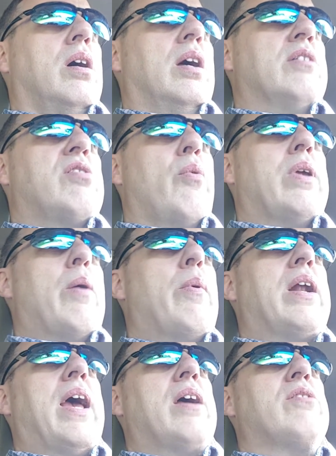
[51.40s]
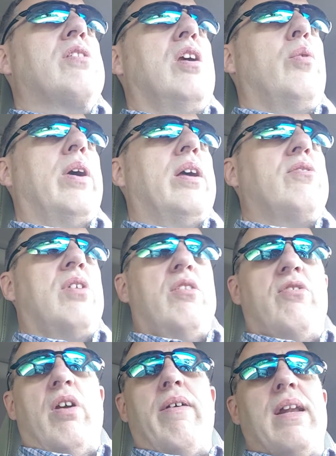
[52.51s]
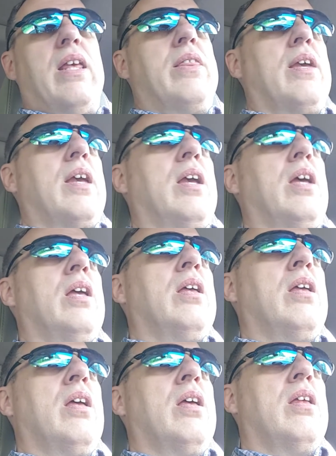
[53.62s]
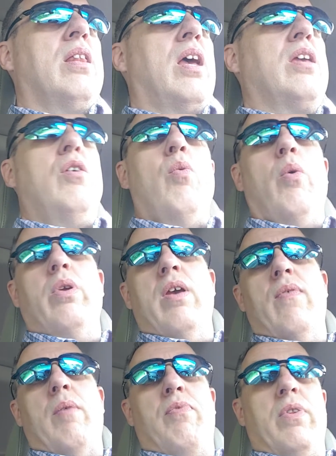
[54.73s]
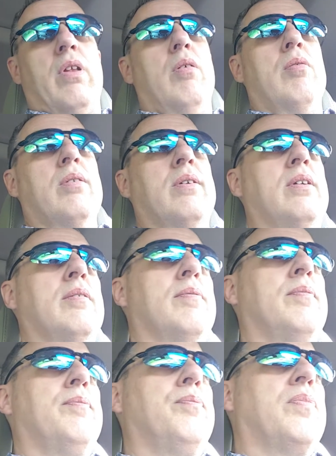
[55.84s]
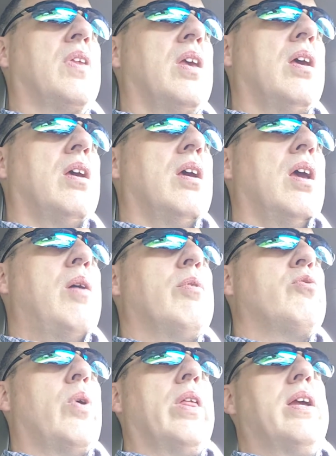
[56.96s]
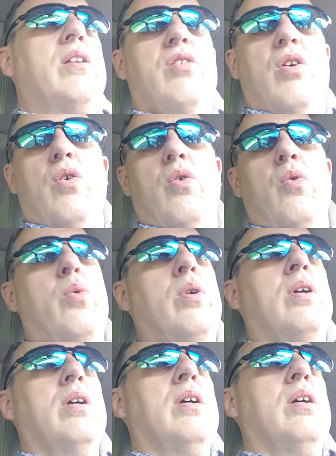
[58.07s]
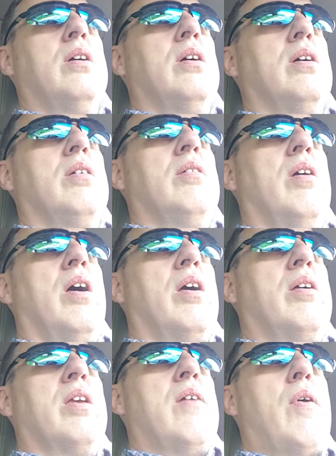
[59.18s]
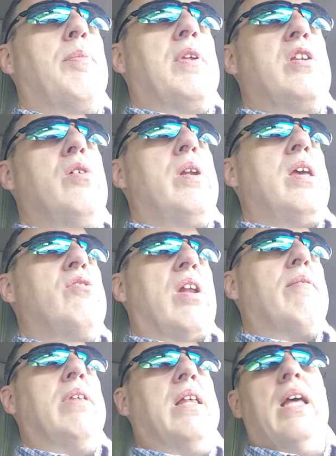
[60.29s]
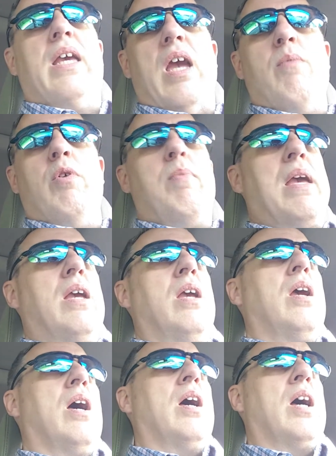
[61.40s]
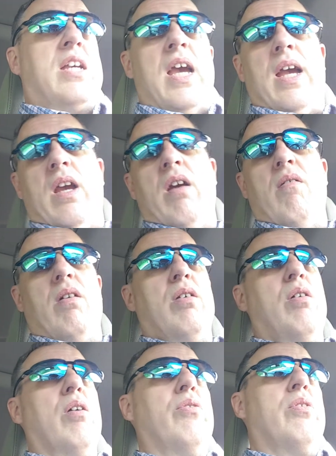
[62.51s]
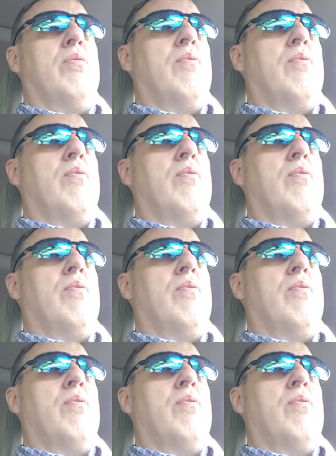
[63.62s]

And so what I want to ask you is there anything that you won't give up for the Lord? He was willing to give up the duties and everything that came with being a king here on earth